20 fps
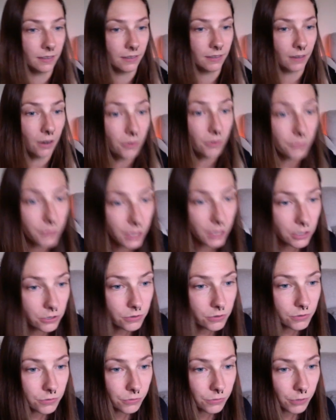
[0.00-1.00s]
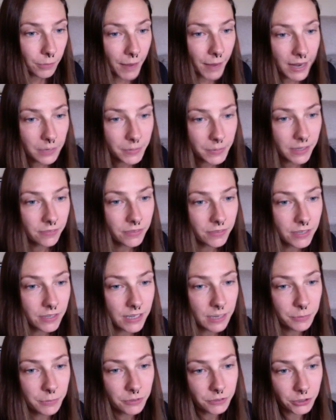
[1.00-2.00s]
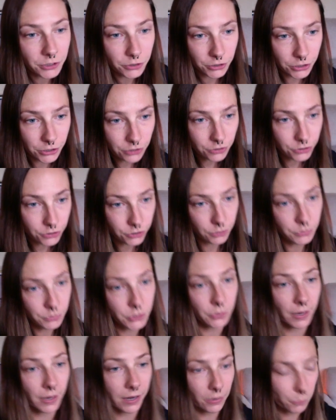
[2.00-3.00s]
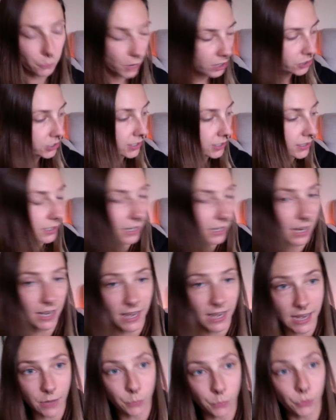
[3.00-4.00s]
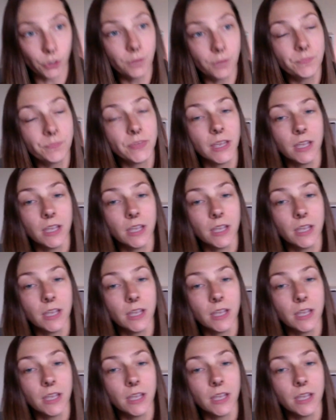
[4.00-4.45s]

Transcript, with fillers: Oh, can you remind me of the name of your YouTube so I can watch this again, April?